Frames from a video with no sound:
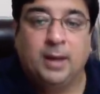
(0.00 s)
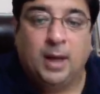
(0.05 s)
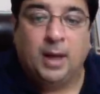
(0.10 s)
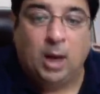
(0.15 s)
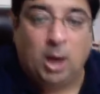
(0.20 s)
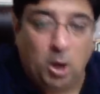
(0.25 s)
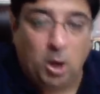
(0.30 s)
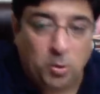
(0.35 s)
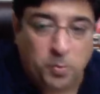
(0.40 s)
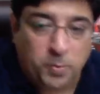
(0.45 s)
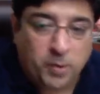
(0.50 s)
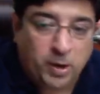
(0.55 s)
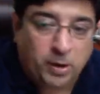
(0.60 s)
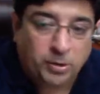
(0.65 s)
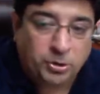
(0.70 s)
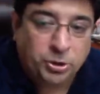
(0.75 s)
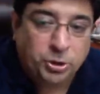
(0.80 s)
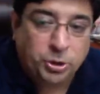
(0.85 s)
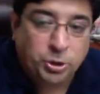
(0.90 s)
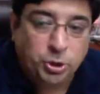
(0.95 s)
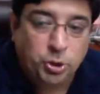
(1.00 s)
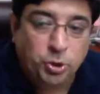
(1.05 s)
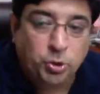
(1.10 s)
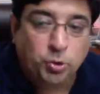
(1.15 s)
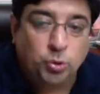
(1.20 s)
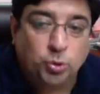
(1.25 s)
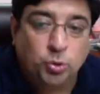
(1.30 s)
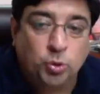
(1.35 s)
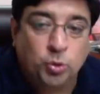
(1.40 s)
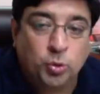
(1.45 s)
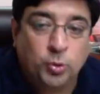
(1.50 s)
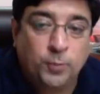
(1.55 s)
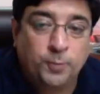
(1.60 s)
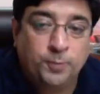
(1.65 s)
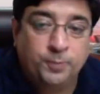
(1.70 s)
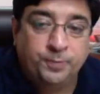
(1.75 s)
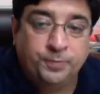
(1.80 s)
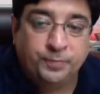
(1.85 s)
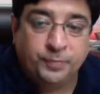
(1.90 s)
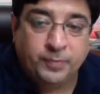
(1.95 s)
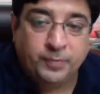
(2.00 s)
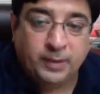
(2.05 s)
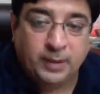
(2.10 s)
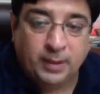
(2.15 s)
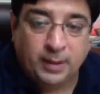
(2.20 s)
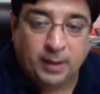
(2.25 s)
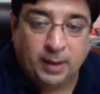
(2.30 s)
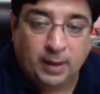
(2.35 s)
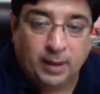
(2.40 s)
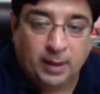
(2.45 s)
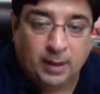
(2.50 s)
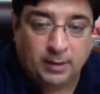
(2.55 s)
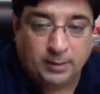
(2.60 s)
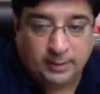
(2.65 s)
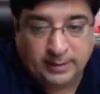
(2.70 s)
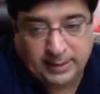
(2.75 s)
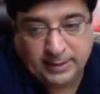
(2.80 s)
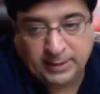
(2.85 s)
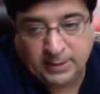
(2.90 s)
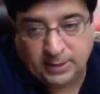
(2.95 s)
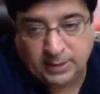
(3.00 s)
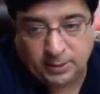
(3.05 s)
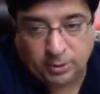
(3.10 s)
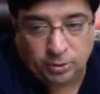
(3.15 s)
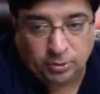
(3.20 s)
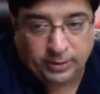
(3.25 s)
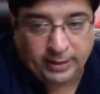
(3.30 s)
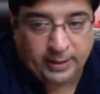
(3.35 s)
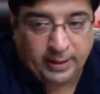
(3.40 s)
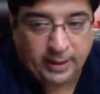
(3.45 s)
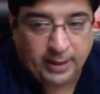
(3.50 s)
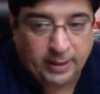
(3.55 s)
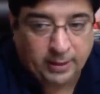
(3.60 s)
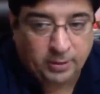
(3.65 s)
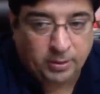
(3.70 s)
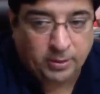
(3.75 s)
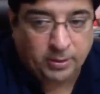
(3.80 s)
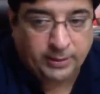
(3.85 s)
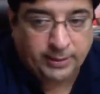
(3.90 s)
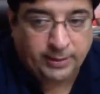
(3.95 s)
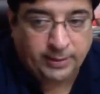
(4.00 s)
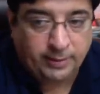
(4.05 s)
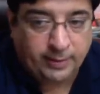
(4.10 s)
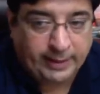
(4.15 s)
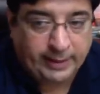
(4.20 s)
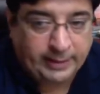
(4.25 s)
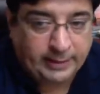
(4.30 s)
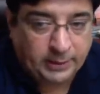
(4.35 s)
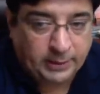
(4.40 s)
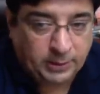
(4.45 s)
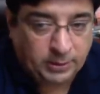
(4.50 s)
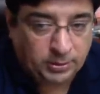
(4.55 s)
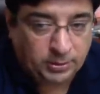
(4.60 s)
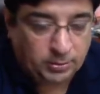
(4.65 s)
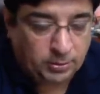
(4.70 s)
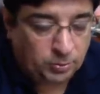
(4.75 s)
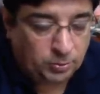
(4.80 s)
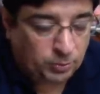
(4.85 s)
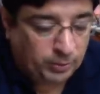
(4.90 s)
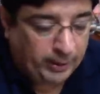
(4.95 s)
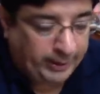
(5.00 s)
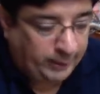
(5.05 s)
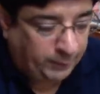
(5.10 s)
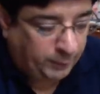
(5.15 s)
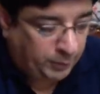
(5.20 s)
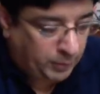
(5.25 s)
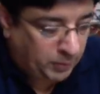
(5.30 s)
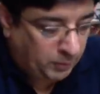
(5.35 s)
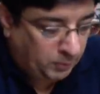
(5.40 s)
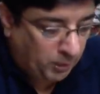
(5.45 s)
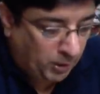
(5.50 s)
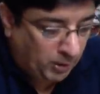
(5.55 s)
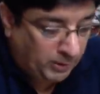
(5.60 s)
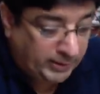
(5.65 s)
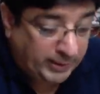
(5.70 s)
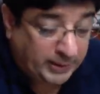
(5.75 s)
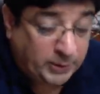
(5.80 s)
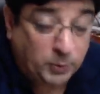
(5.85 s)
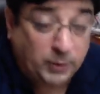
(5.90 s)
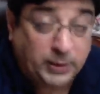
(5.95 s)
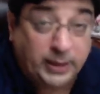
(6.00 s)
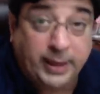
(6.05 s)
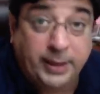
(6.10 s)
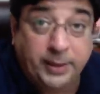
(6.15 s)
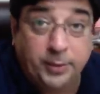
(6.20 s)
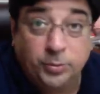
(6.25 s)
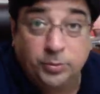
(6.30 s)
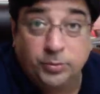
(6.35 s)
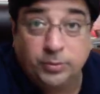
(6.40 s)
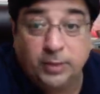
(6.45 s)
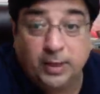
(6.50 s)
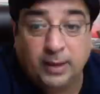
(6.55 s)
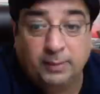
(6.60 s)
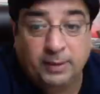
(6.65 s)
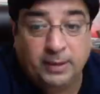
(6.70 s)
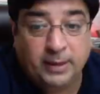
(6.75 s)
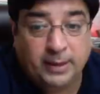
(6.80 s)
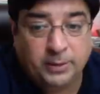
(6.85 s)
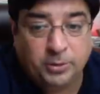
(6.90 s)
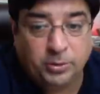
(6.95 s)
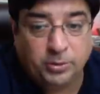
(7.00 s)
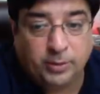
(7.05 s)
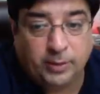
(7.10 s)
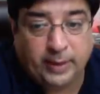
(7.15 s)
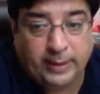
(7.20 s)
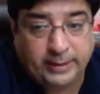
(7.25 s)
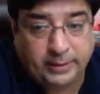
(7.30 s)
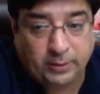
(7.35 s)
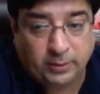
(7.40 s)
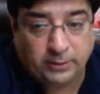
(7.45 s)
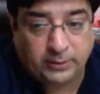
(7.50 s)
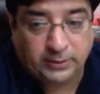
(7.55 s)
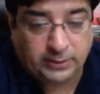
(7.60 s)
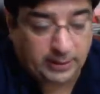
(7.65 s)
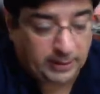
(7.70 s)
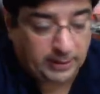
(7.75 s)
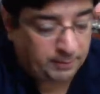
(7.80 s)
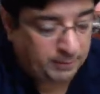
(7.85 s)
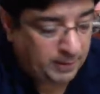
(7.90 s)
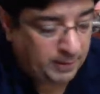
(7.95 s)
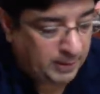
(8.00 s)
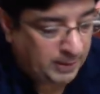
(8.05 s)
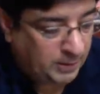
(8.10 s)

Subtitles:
How about you? Yes, you can hire content writers to write for your blog. That's what I do. I mean, I don't write all the time.